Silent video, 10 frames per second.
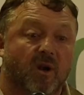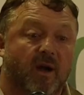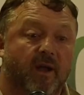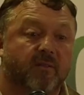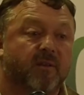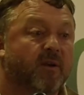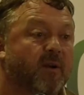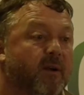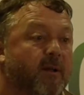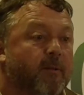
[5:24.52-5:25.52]

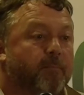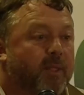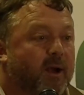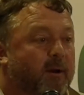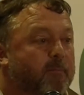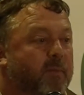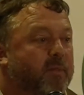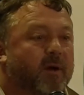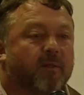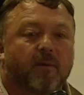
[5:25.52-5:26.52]
our relationship with
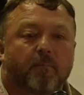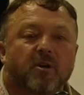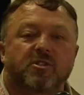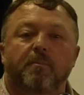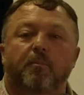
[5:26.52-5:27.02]
AWASA, the Hunting